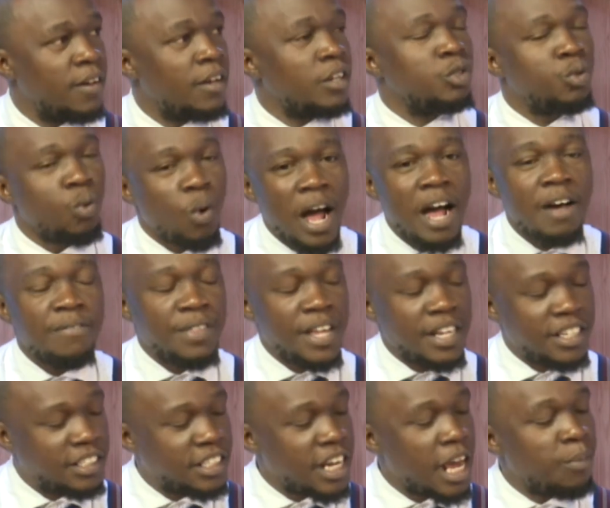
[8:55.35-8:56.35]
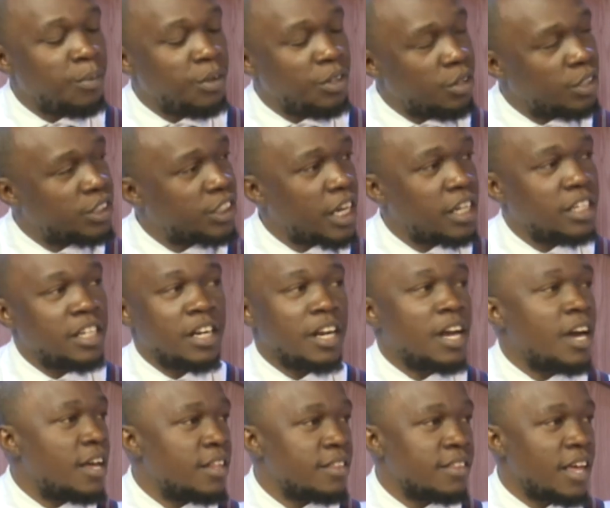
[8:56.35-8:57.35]
to have that time with your child and
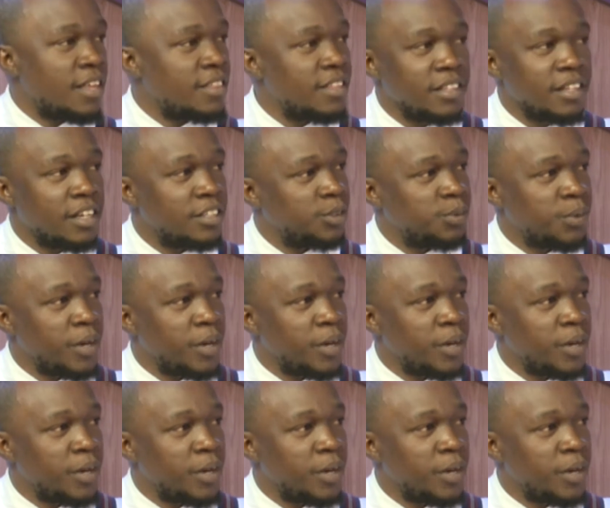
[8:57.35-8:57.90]
Earth. I think that's where.